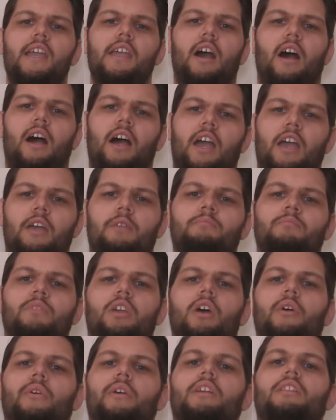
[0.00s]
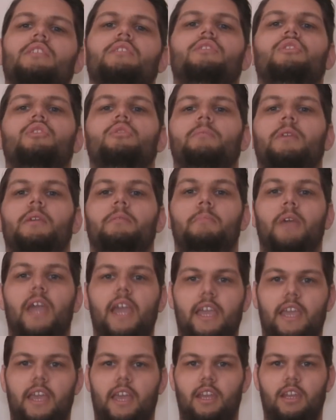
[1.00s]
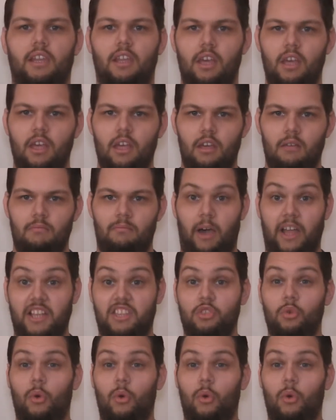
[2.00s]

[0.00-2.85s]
it. Based on, again, recent form and